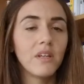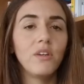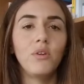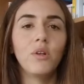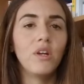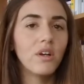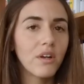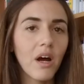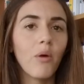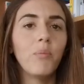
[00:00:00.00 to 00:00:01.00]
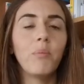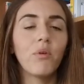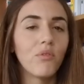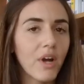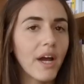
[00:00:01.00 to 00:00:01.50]
You learn how
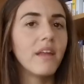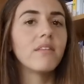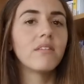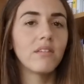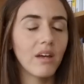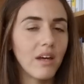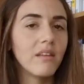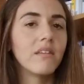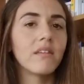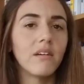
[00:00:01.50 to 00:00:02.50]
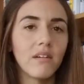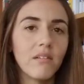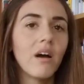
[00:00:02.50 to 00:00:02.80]
people write and